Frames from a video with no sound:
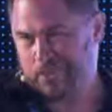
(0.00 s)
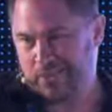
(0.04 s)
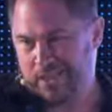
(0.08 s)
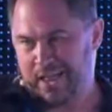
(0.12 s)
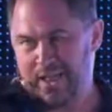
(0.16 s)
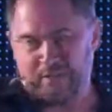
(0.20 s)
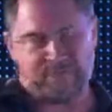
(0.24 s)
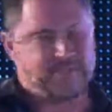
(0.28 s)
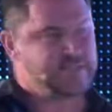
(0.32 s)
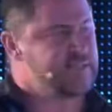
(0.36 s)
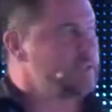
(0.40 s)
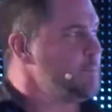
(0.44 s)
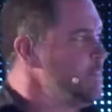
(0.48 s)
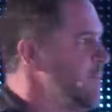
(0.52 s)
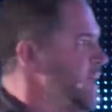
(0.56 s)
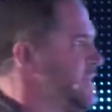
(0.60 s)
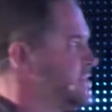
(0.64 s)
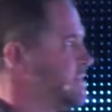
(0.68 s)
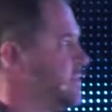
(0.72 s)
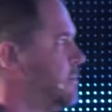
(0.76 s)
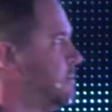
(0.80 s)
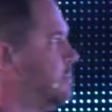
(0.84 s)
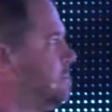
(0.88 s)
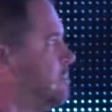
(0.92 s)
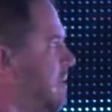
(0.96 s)
life, it's a
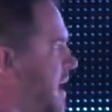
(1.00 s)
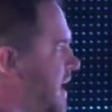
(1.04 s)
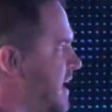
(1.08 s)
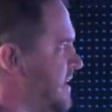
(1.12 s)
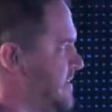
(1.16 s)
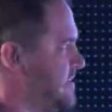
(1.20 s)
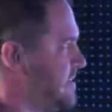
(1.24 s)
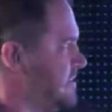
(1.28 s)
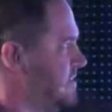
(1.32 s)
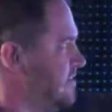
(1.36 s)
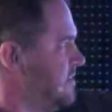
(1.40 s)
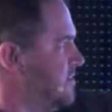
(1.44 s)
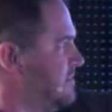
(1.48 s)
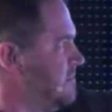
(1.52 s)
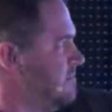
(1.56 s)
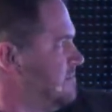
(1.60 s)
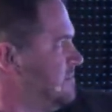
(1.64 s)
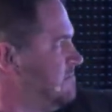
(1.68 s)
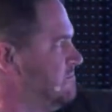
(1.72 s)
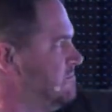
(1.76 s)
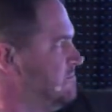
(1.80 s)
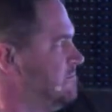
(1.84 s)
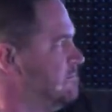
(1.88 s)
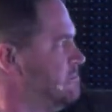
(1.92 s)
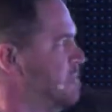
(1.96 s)
pencil. But
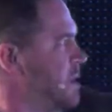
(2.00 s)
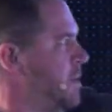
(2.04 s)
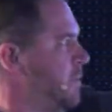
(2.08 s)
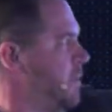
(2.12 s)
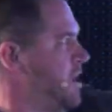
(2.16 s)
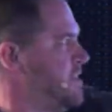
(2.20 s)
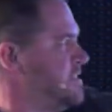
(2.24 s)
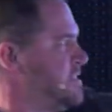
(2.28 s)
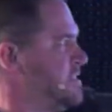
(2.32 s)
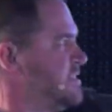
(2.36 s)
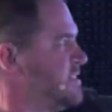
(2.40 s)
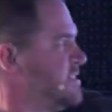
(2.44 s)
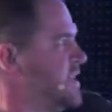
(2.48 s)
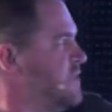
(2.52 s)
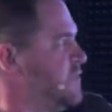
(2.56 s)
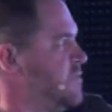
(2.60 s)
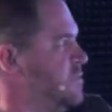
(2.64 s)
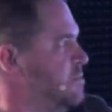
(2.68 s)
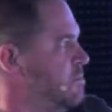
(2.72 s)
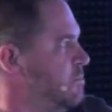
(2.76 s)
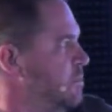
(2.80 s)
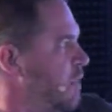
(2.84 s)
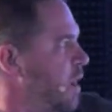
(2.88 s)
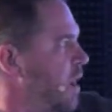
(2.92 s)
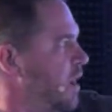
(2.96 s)
memorize this. If you
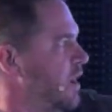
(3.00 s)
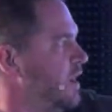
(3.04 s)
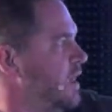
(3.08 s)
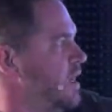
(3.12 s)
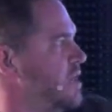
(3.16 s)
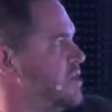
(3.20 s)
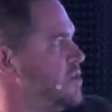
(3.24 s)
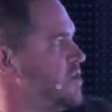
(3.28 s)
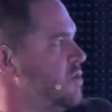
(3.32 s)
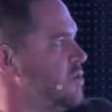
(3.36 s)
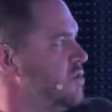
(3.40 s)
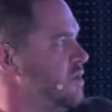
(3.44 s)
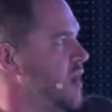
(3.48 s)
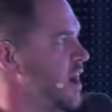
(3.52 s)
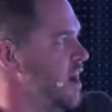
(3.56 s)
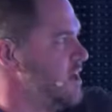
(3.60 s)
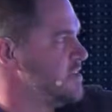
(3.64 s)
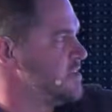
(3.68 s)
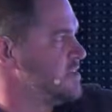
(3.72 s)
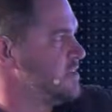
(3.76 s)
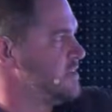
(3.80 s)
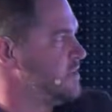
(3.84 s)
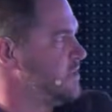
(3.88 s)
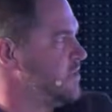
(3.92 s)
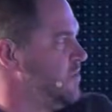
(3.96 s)
market your
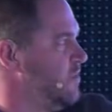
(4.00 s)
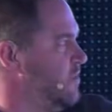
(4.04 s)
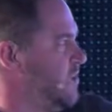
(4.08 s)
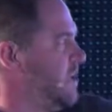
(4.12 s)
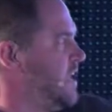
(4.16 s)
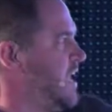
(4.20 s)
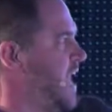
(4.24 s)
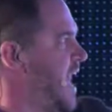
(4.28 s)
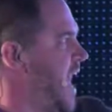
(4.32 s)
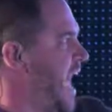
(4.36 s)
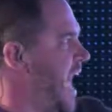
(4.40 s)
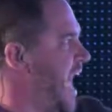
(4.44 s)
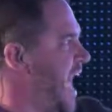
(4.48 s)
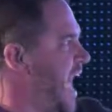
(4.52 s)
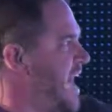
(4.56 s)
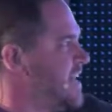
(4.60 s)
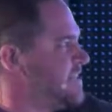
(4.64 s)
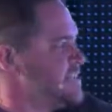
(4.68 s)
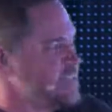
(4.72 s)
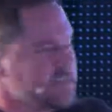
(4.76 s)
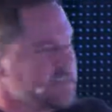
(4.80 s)
non-security as a